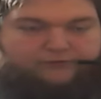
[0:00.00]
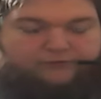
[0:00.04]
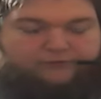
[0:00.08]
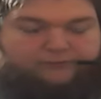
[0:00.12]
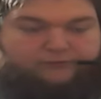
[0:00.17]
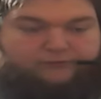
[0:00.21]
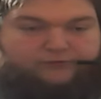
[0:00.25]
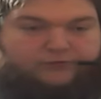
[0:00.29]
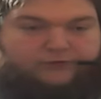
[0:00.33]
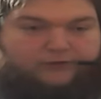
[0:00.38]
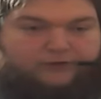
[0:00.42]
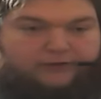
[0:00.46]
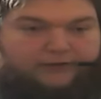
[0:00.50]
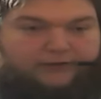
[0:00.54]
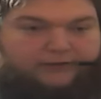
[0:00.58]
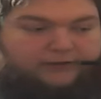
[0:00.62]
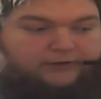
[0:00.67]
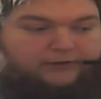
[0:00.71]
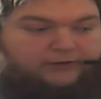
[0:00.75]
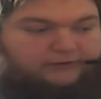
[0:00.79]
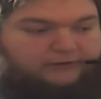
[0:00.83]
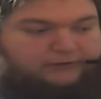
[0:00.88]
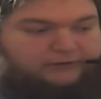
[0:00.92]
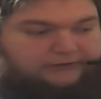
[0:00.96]
I'm sorry.
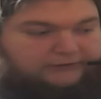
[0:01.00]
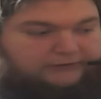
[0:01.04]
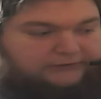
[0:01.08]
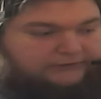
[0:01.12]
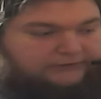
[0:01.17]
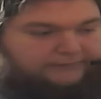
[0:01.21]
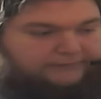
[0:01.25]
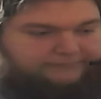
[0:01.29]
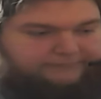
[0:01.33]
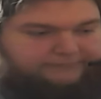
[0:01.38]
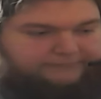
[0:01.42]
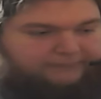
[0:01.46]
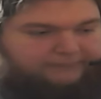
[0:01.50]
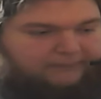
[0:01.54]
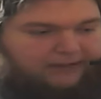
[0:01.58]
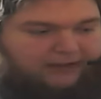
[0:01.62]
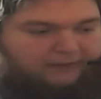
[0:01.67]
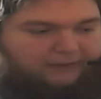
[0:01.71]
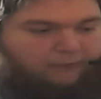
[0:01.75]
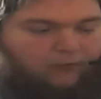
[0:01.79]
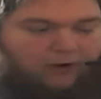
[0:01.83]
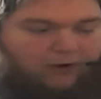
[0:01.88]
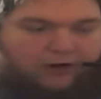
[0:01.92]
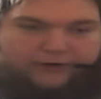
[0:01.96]
I
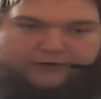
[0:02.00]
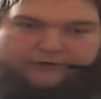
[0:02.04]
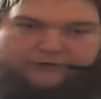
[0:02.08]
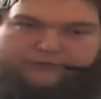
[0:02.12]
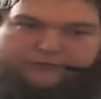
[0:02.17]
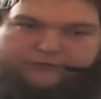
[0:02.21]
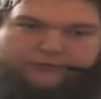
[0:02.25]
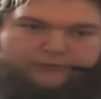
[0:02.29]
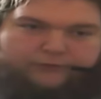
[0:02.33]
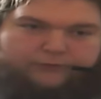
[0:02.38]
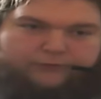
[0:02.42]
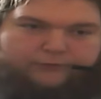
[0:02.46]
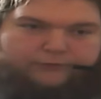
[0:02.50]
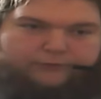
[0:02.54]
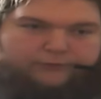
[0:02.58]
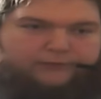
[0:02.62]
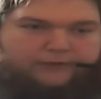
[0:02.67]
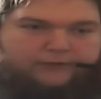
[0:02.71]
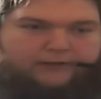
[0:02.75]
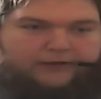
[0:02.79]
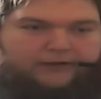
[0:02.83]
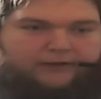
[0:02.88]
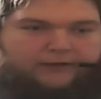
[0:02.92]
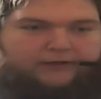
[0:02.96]
wanted to,
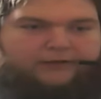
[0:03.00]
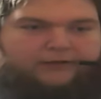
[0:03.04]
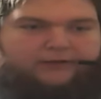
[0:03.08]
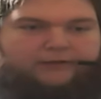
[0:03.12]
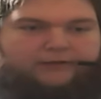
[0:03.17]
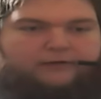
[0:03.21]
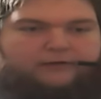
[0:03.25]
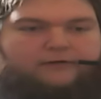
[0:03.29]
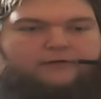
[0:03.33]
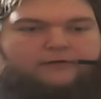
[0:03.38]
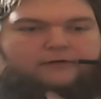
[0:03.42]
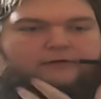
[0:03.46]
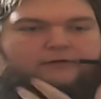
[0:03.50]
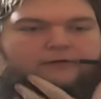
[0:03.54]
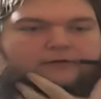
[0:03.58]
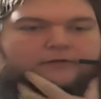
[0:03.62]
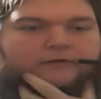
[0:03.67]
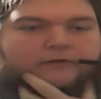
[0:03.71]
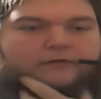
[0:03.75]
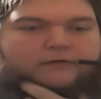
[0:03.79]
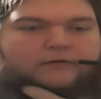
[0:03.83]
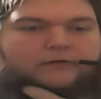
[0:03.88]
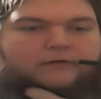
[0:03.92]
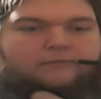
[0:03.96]
and
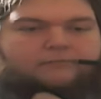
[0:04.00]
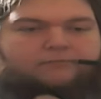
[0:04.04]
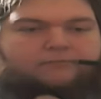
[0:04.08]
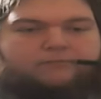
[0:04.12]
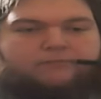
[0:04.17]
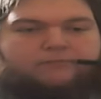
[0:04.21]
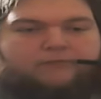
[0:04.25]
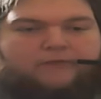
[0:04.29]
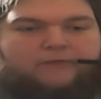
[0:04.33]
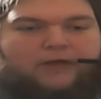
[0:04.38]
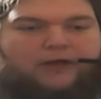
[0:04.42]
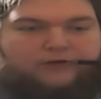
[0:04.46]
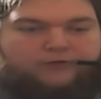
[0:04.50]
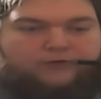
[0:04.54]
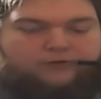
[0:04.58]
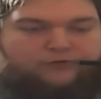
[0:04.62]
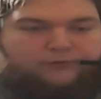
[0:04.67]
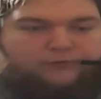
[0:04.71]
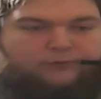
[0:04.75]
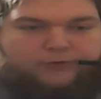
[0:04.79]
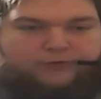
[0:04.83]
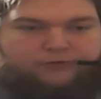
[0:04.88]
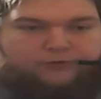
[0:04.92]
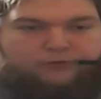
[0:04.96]
I know
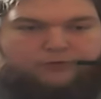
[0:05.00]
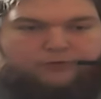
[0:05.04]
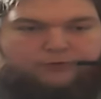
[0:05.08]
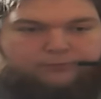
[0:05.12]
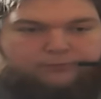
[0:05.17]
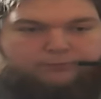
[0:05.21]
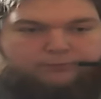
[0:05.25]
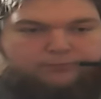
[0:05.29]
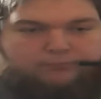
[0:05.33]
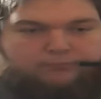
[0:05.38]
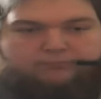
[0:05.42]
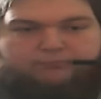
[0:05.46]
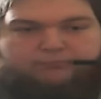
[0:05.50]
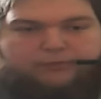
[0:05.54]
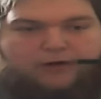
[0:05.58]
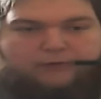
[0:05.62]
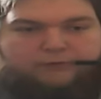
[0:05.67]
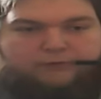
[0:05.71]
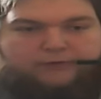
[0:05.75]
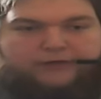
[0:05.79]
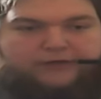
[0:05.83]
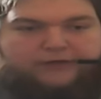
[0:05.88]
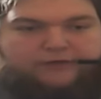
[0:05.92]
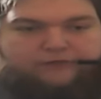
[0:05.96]
some of you were
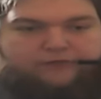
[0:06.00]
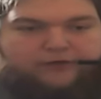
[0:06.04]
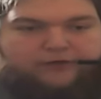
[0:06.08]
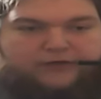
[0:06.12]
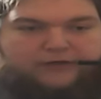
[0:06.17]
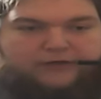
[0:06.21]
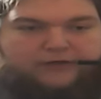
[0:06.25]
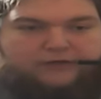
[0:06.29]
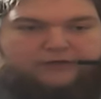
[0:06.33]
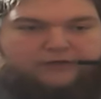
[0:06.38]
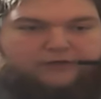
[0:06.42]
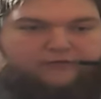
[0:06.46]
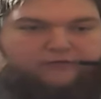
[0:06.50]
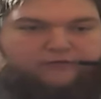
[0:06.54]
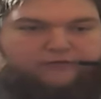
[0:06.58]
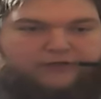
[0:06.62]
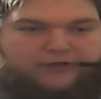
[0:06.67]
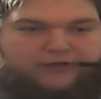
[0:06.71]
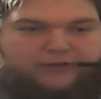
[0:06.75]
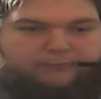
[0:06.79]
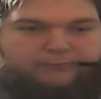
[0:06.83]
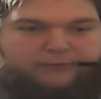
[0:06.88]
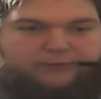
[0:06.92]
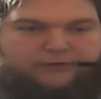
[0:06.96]
probably excited to
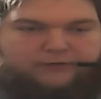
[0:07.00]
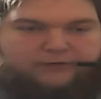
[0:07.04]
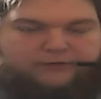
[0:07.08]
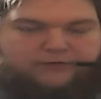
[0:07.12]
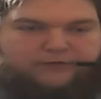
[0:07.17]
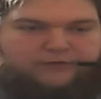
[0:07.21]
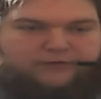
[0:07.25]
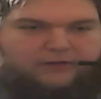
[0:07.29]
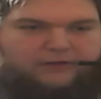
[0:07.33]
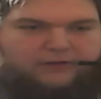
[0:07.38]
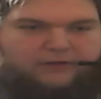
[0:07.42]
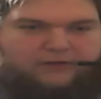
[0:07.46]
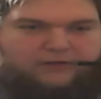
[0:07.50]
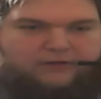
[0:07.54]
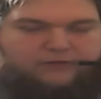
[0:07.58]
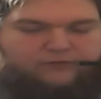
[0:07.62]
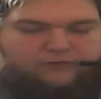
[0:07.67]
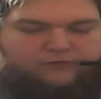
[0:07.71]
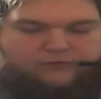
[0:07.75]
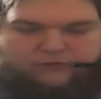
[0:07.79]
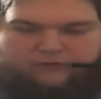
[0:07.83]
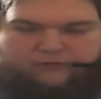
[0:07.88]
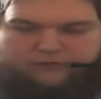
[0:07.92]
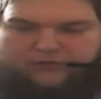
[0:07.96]
see it. But the thing
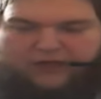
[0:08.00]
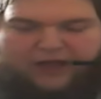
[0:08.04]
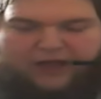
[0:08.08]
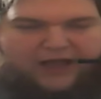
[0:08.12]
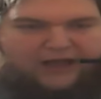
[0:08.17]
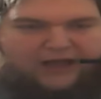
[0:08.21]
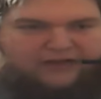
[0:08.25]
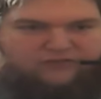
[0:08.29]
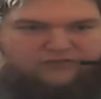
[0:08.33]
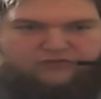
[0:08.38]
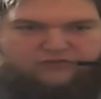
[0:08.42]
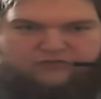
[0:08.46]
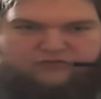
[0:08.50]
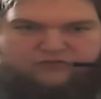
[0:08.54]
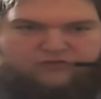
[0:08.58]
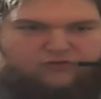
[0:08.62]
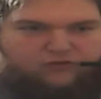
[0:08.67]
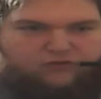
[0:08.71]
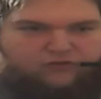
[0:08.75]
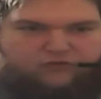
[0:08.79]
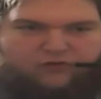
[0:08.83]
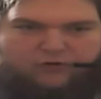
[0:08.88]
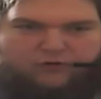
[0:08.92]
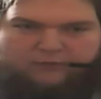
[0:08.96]
is I
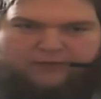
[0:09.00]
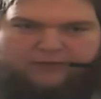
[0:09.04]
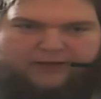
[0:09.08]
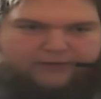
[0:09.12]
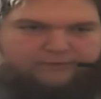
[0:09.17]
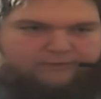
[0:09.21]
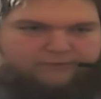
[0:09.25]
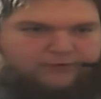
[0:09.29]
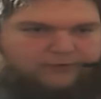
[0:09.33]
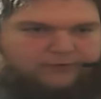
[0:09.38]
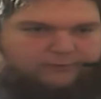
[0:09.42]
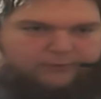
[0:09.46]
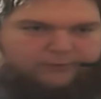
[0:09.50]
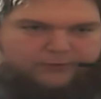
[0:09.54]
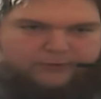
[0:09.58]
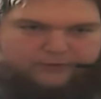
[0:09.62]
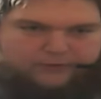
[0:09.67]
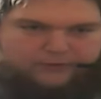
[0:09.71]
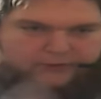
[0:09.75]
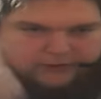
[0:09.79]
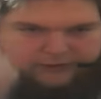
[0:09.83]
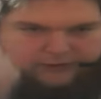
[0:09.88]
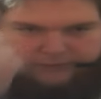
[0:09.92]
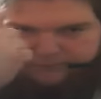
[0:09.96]
just don't have the
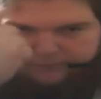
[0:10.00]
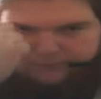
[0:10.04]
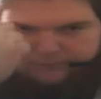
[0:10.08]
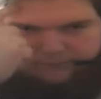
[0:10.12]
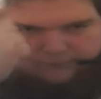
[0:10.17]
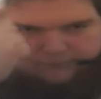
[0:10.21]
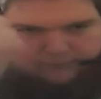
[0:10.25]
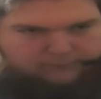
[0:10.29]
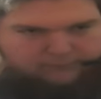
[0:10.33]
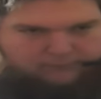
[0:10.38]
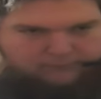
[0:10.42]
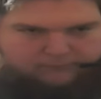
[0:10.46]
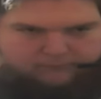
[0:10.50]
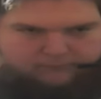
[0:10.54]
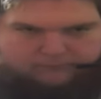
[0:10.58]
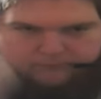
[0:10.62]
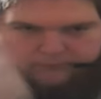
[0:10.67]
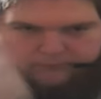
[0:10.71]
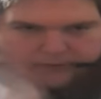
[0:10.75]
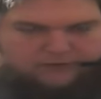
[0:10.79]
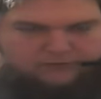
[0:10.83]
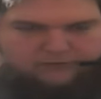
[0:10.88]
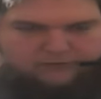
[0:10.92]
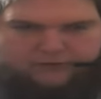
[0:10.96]
ability
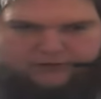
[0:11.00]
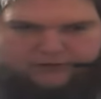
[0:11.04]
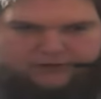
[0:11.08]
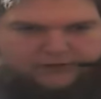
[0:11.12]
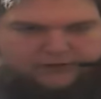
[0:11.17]
mentally.